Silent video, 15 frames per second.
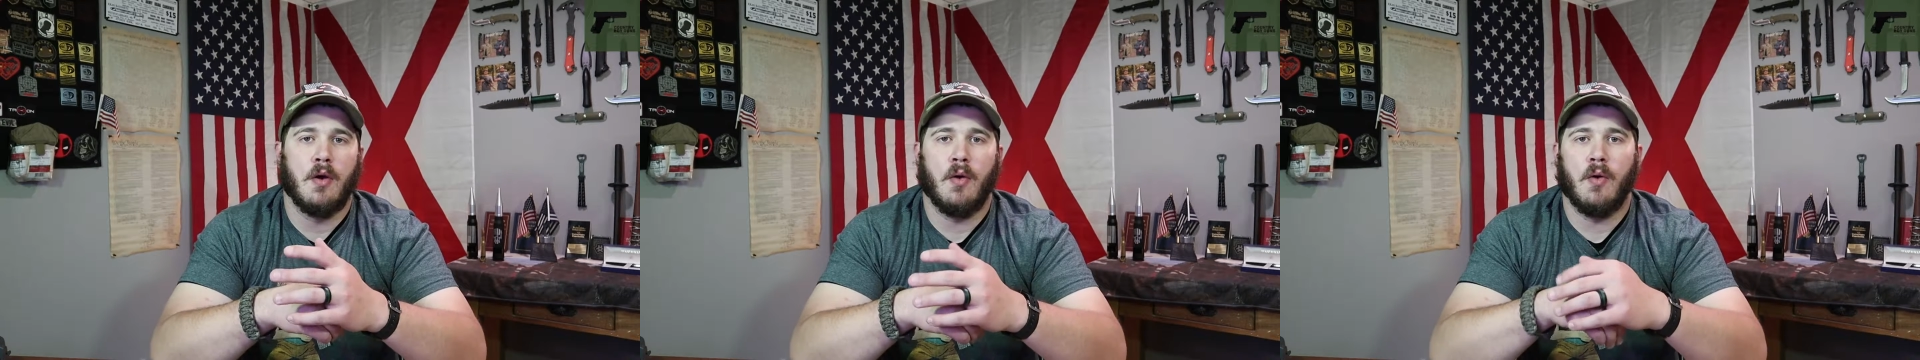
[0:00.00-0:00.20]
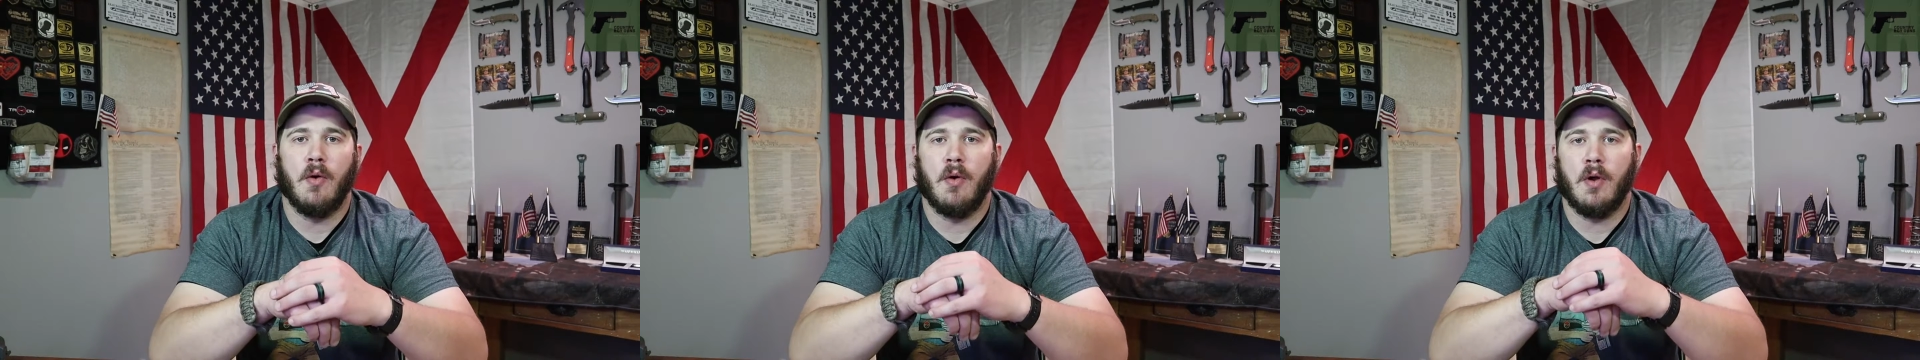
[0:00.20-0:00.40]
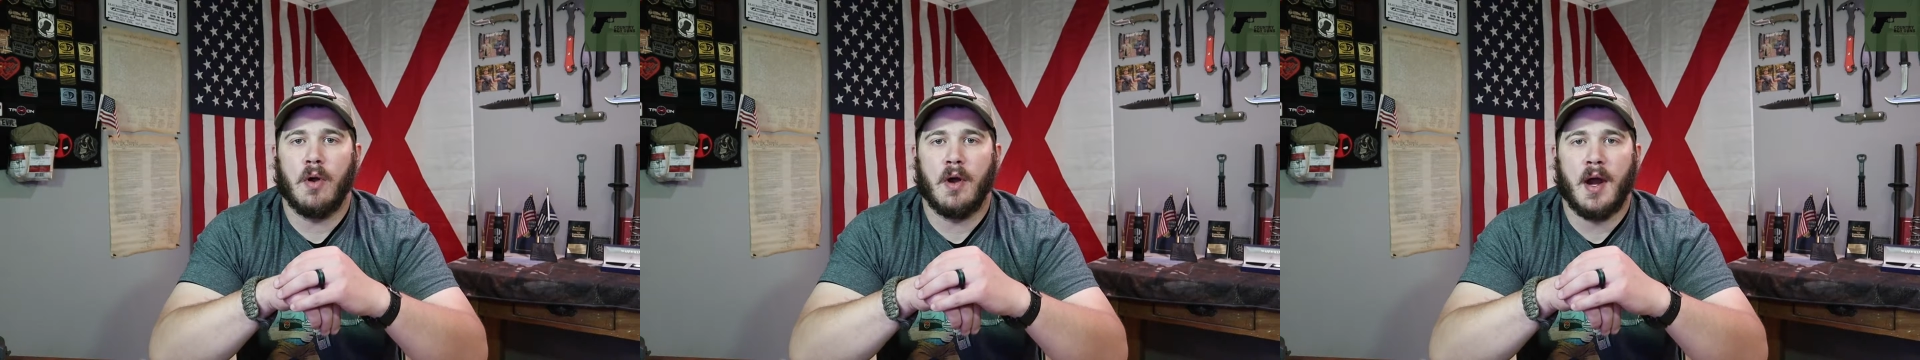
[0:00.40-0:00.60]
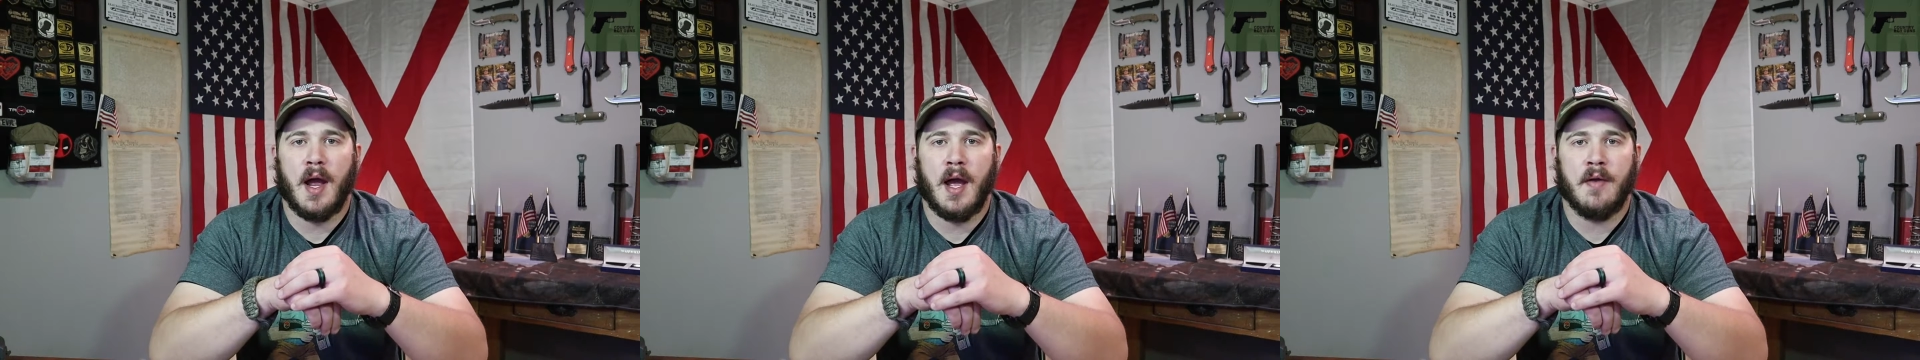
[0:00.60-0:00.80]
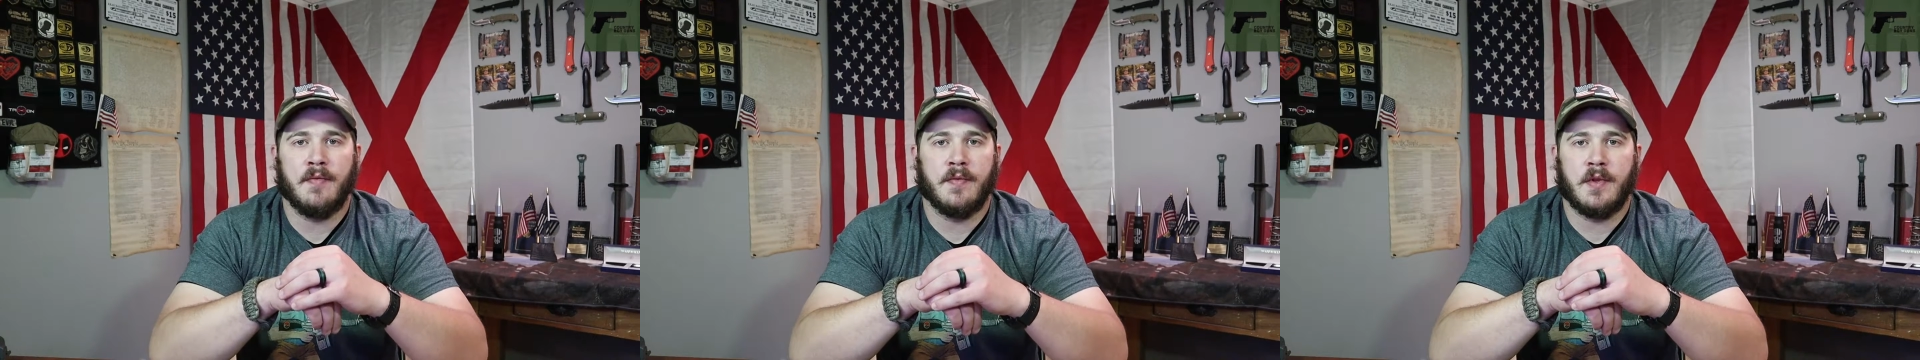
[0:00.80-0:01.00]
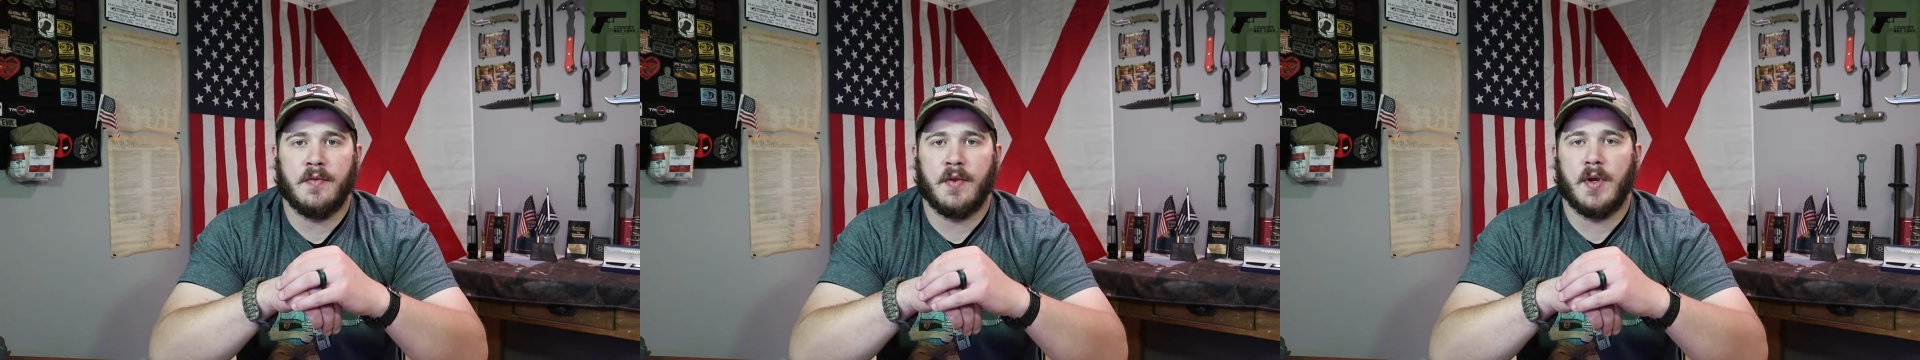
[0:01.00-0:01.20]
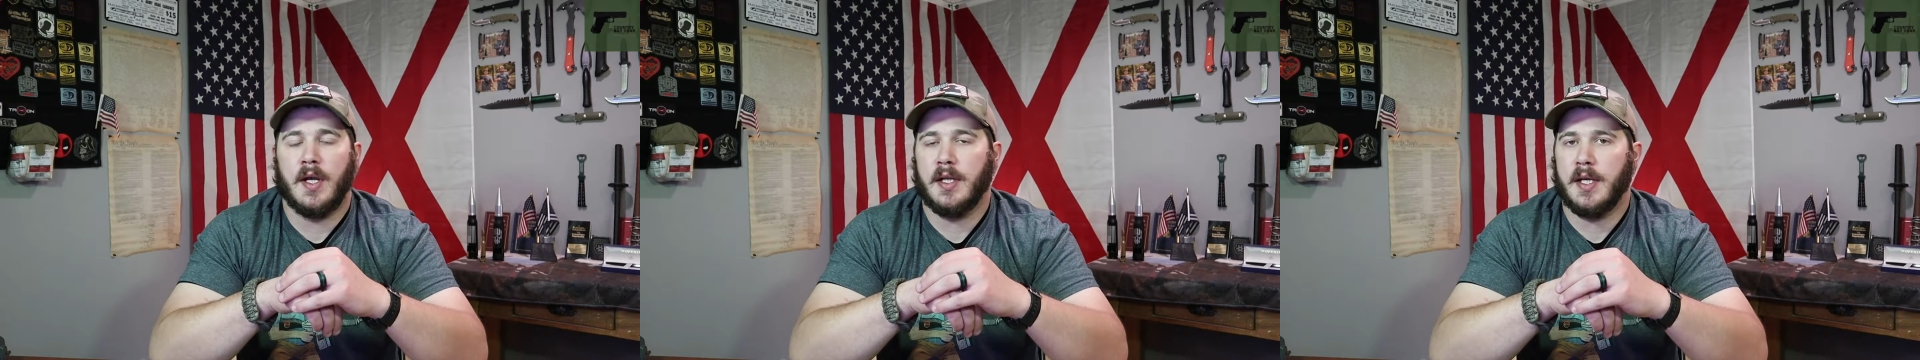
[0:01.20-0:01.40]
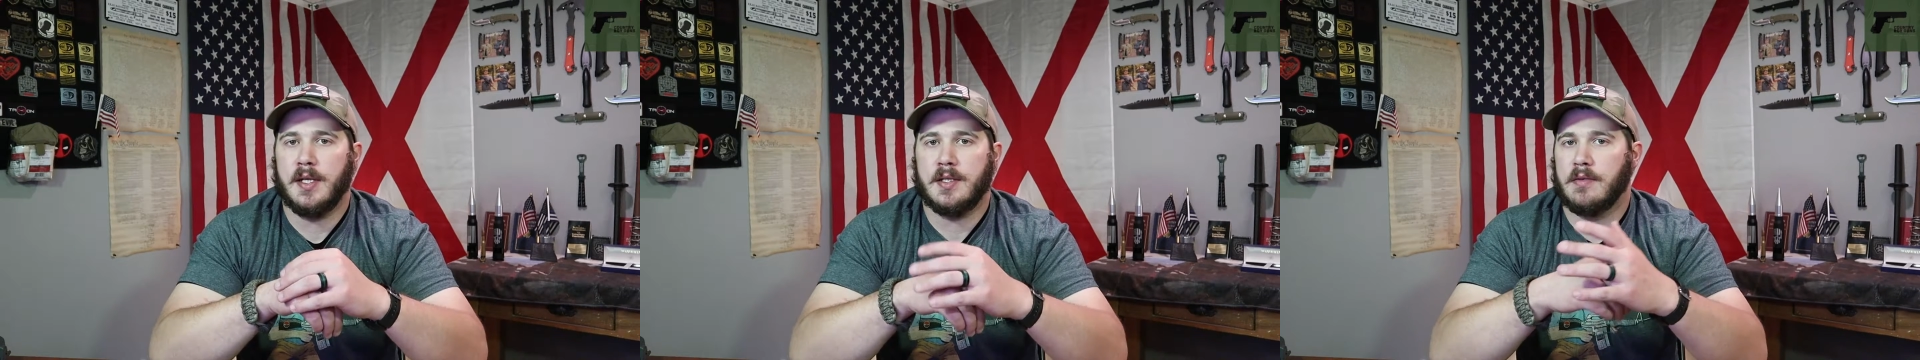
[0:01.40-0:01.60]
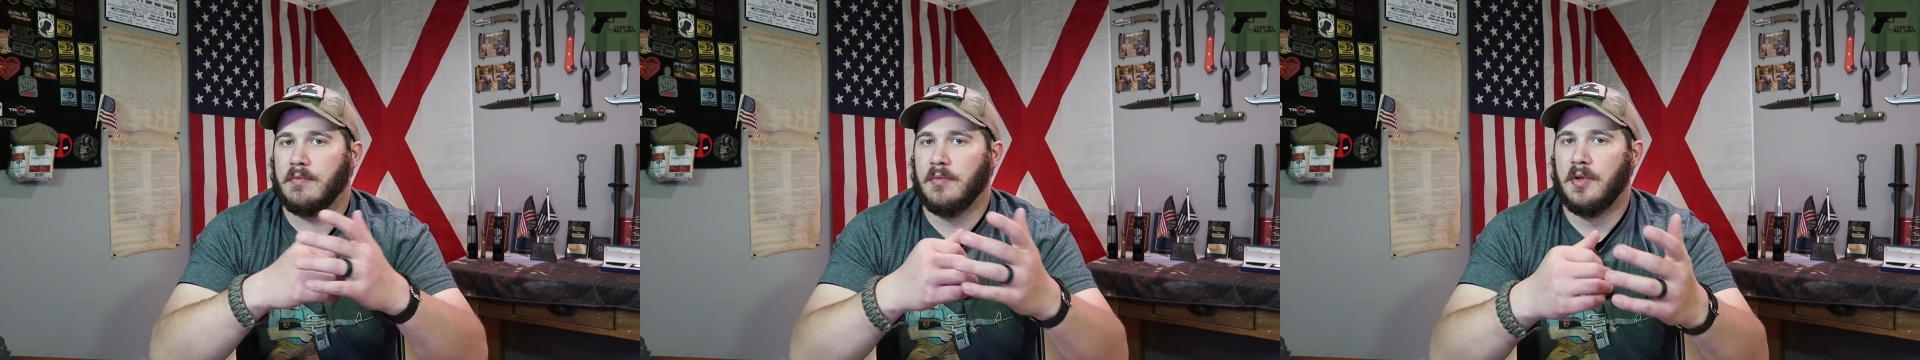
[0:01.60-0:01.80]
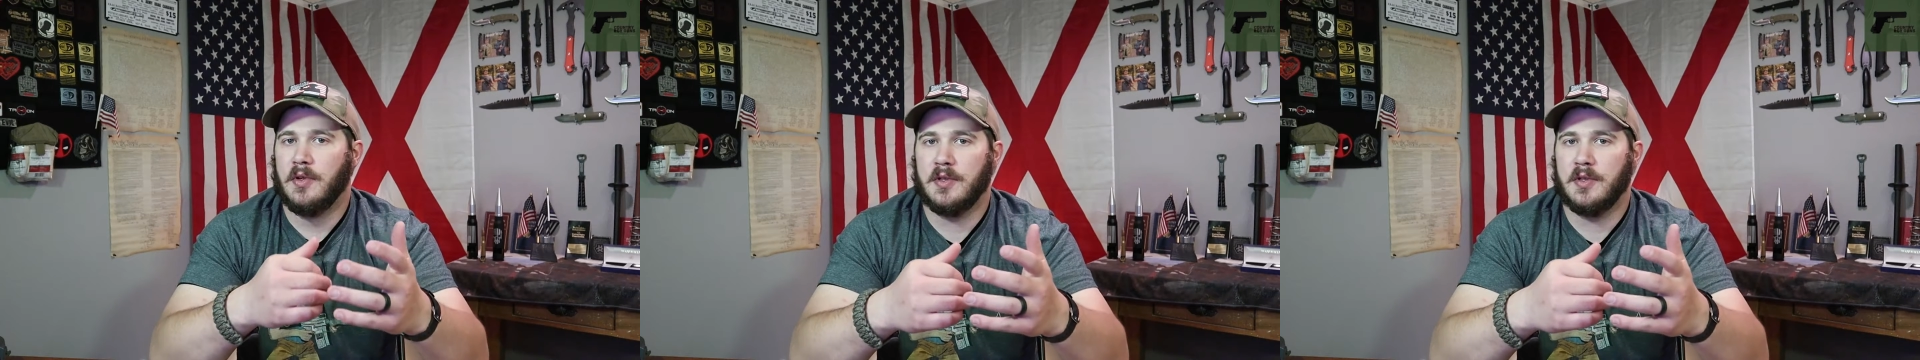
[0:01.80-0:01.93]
or at the very least